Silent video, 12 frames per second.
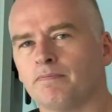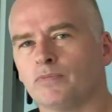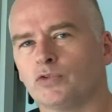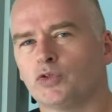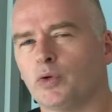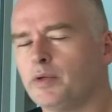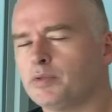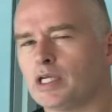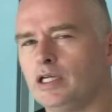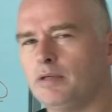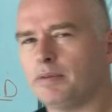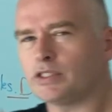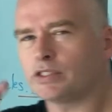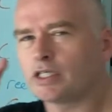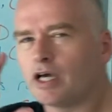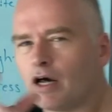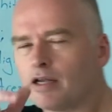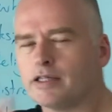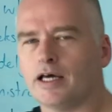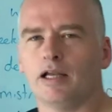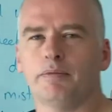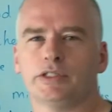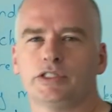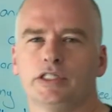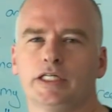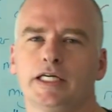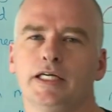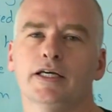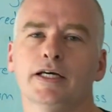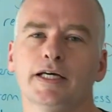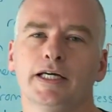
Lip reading: So he was a little bit cunning there, a little bit sneaky.